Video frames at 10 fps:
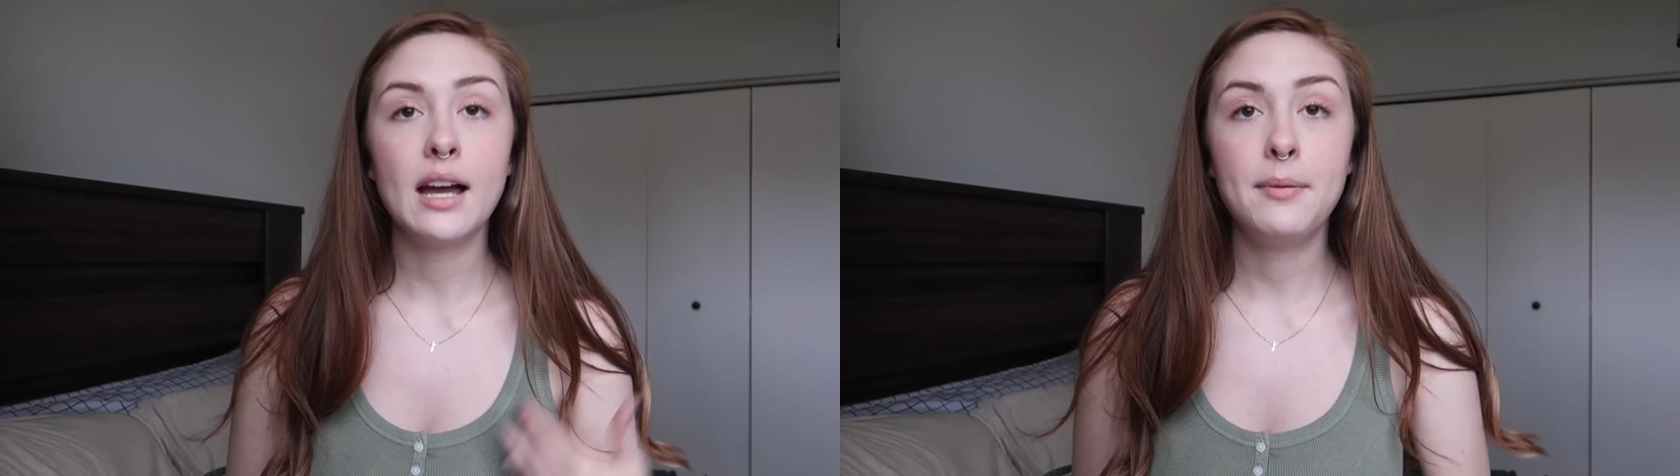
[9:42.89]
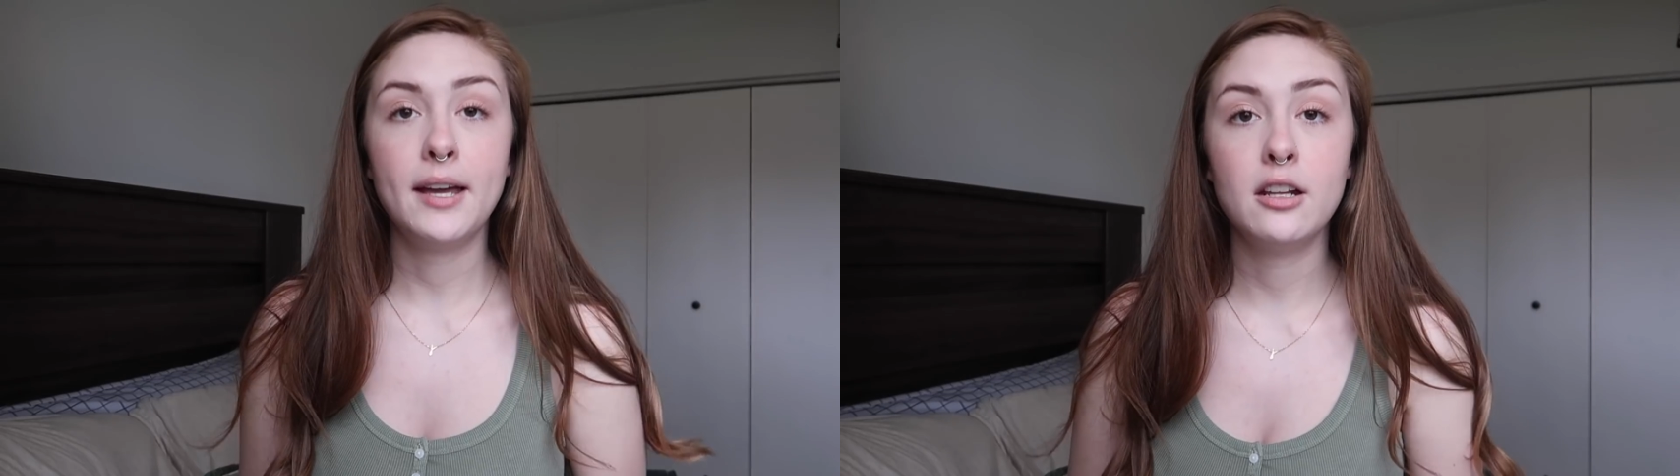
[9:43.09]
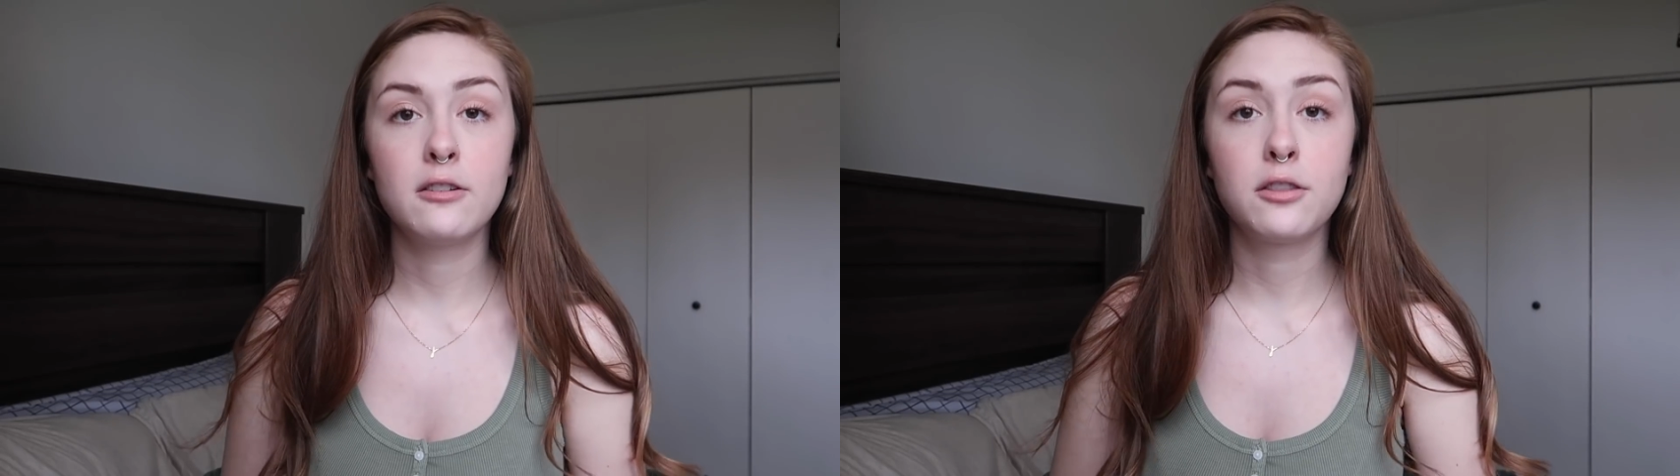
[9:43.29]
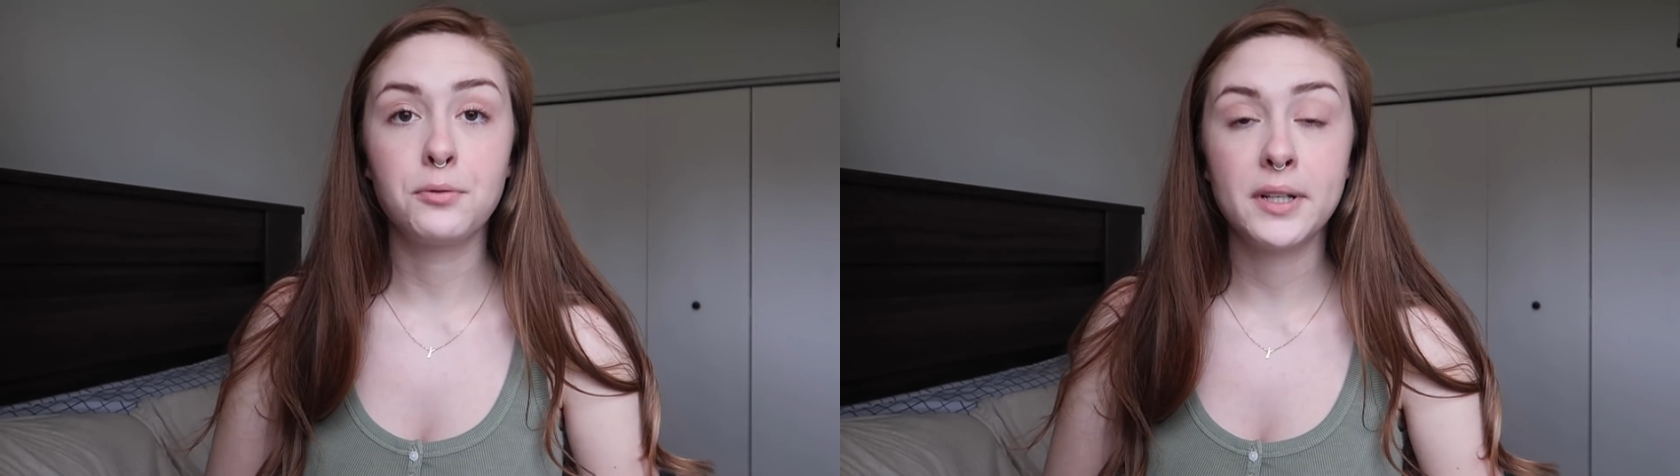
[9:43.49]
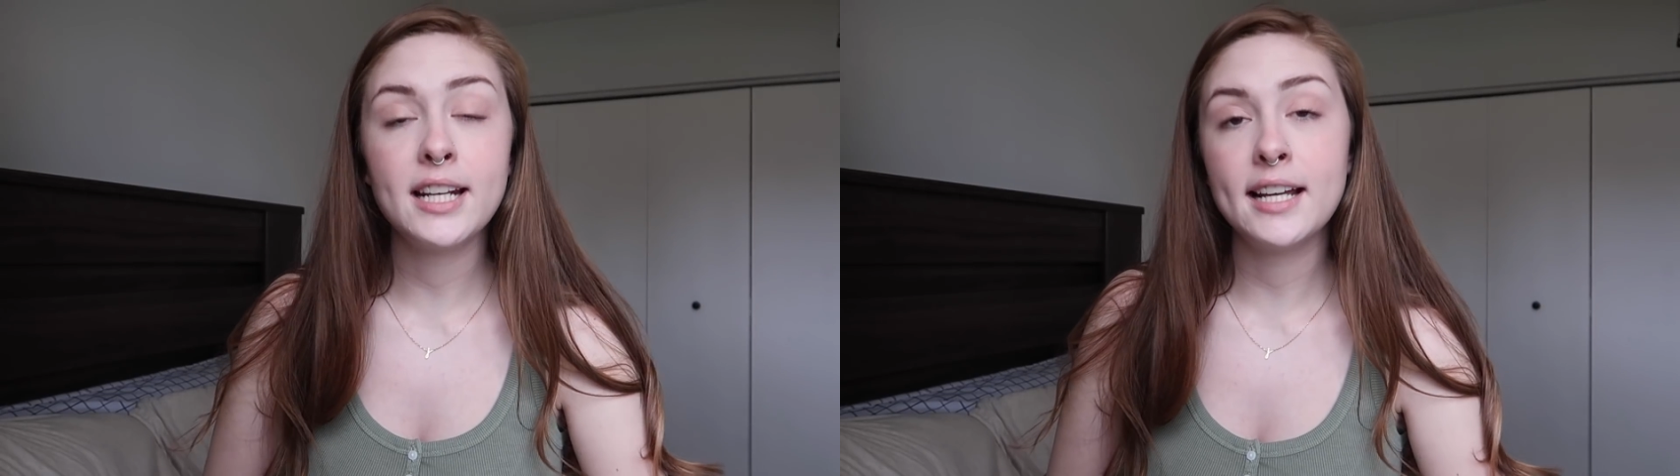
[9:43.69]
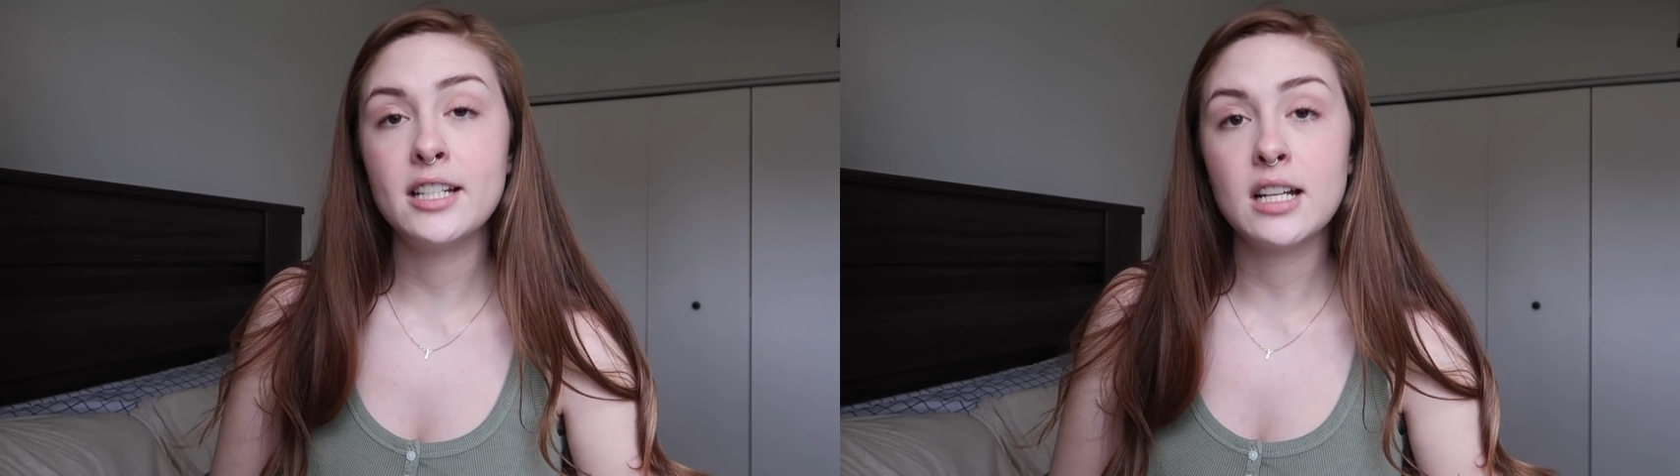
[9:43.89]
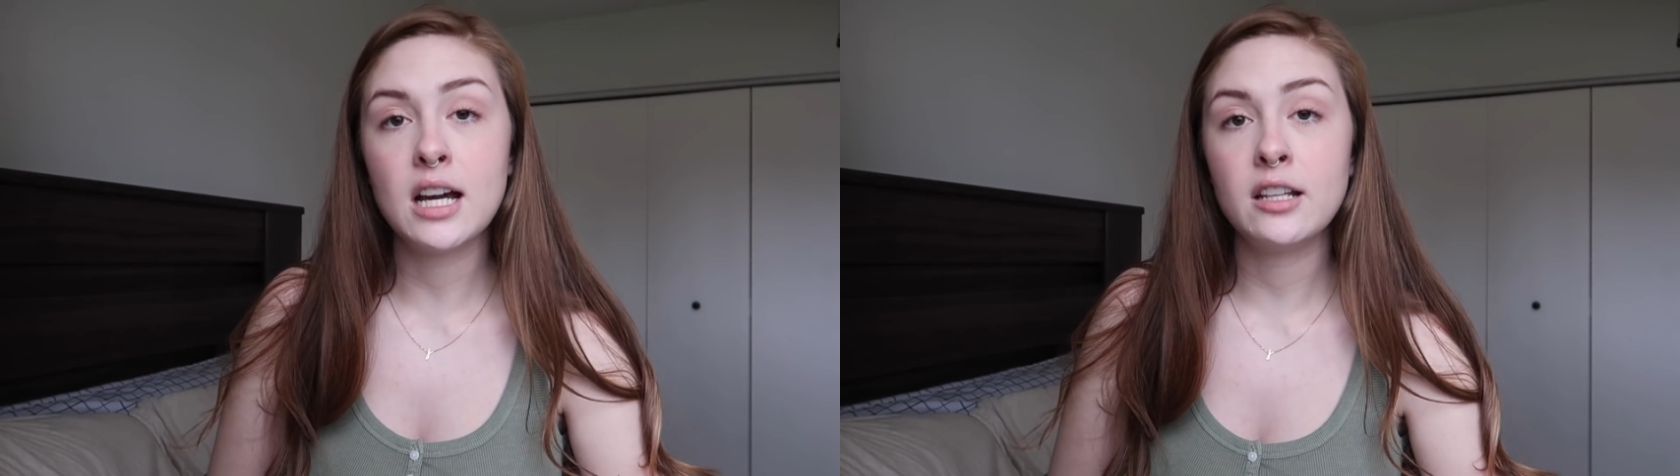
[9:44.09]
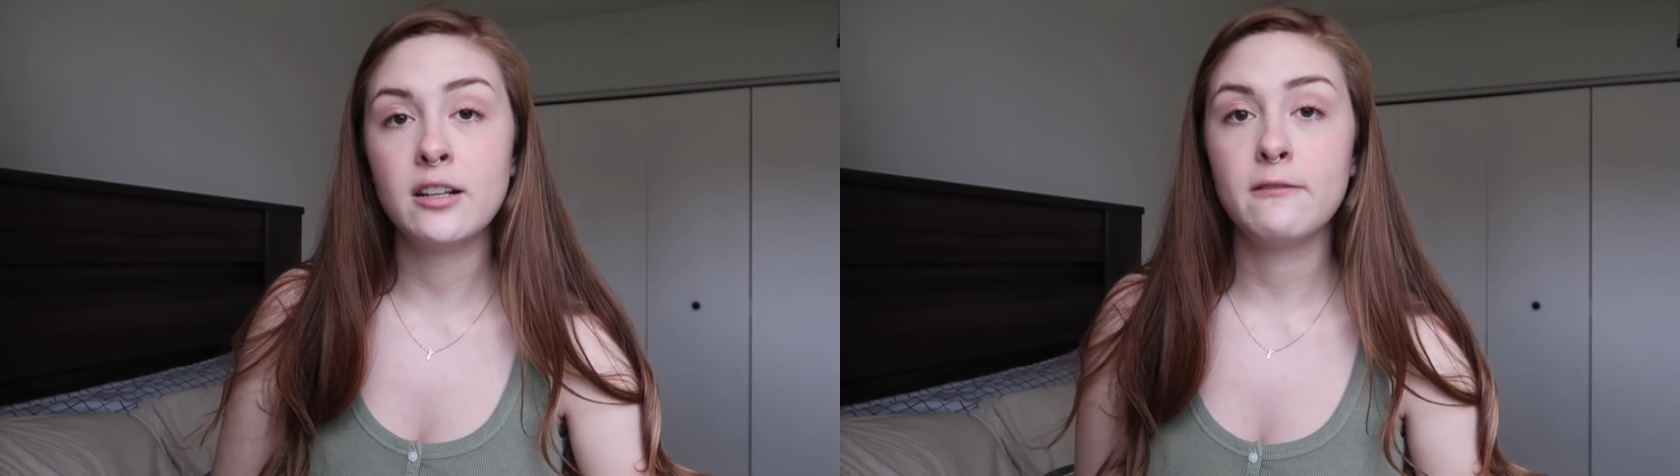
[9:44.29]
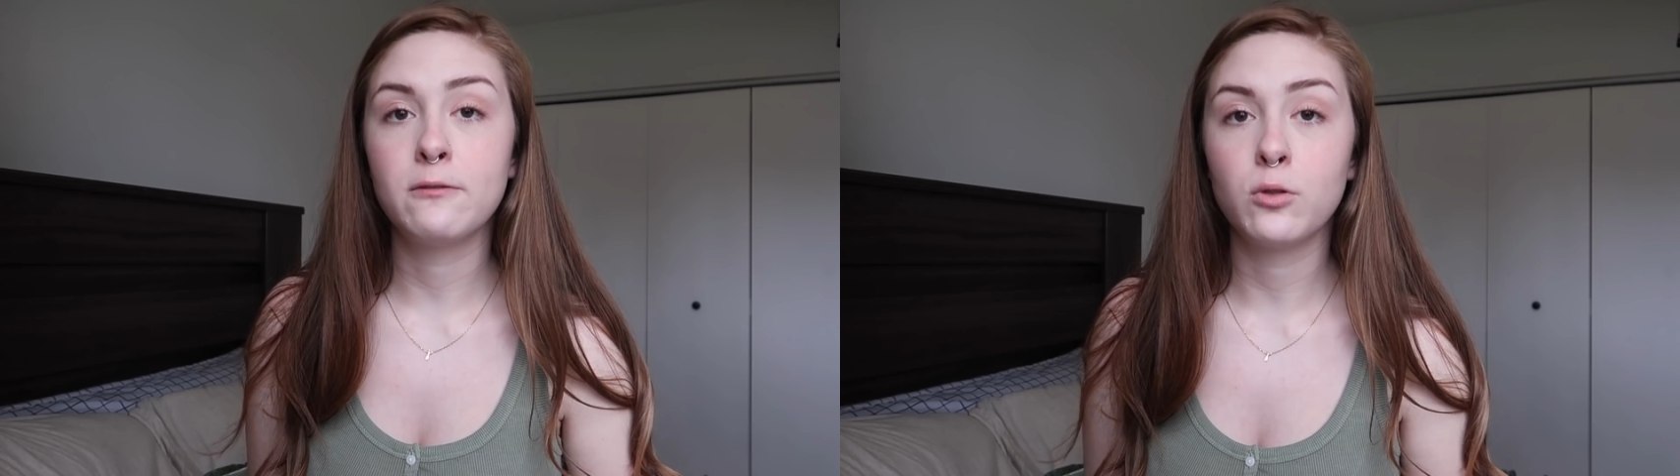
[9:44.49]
I paid $3.99